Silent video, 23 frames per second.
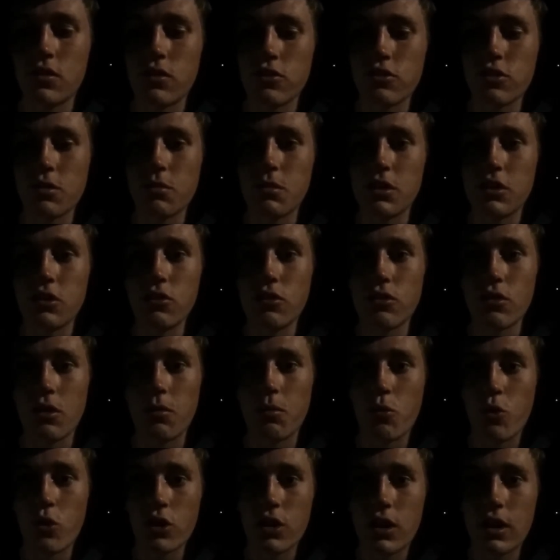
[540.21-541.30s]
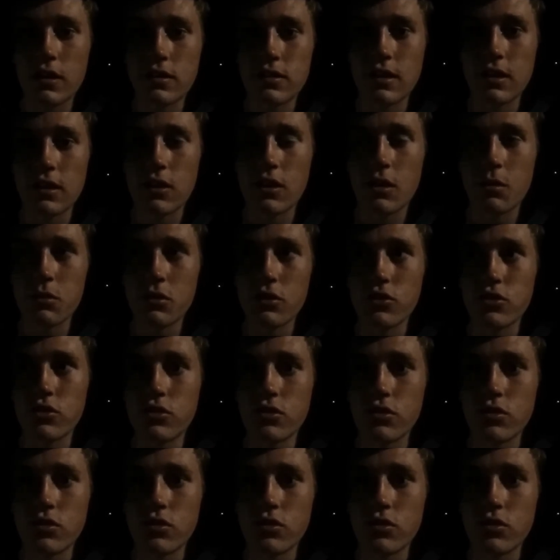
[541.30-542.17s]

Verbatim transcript: There's going to be new more content coming